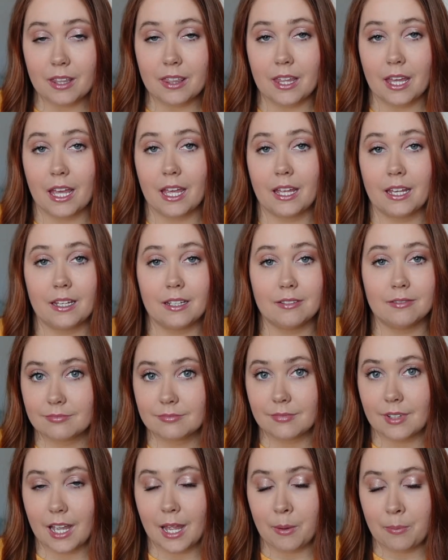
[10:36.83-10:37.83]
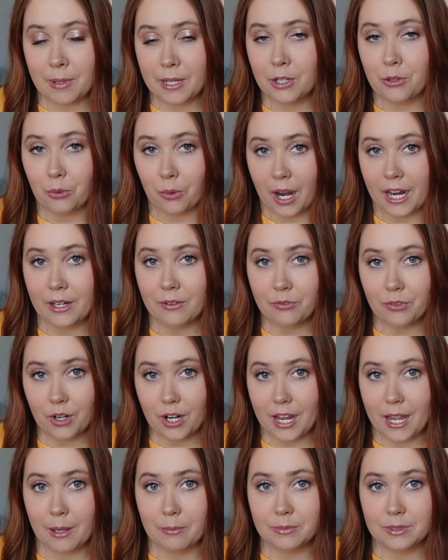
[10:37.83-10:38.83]
Then it'd be great for
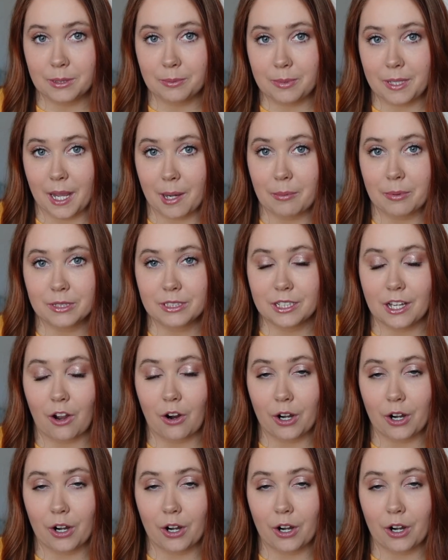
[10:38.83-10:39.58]
him to be able to